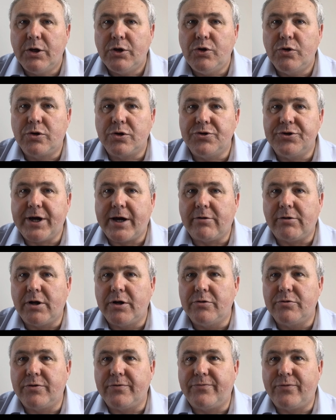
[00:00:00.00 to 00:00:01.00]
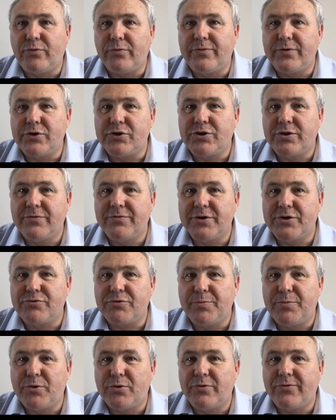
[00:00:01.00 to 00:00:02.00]
You can download the full version of this
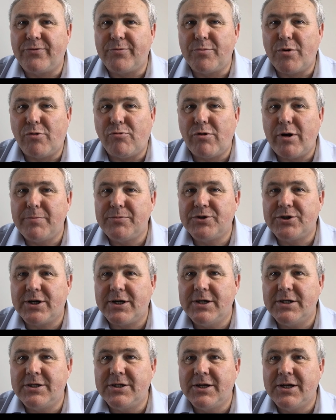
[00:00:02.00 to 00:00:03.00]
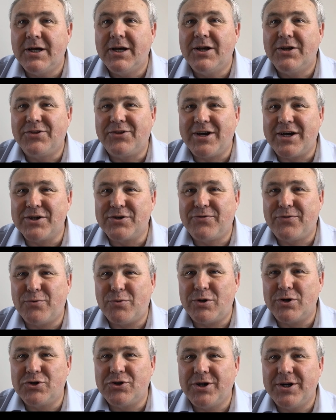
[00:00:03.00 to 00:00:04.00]
report from our website. Thanks for
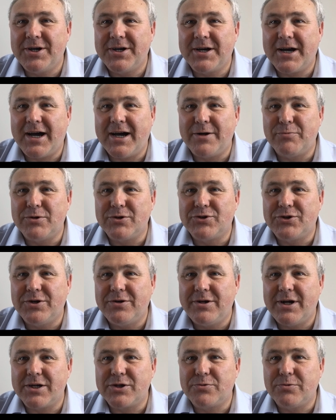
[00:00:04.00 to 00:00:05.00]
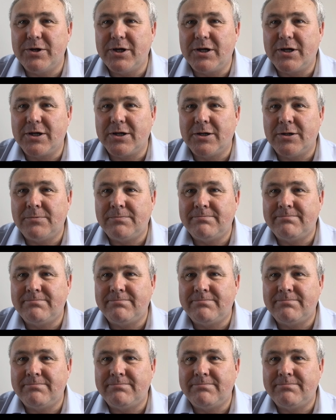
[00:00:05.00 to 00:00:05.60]
watching, and we'll see you next week.